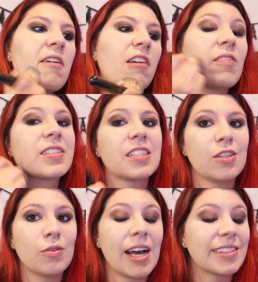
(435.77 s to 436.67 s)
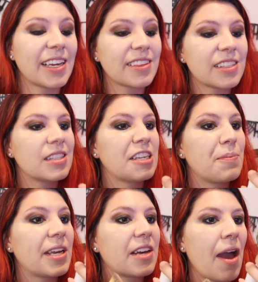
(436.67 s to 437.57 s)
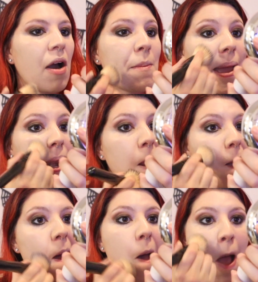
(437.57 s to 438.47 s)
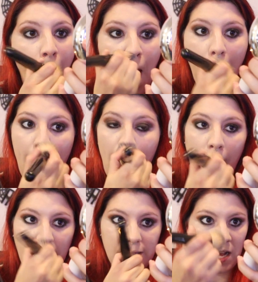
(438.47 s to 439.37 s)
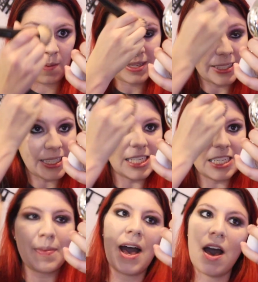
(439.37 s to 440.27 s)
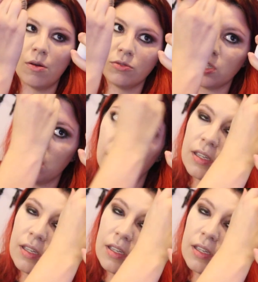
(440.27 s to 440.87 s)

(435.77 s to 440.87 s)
obviously you guys get the sneak peek of how I made it, which I'm excited about.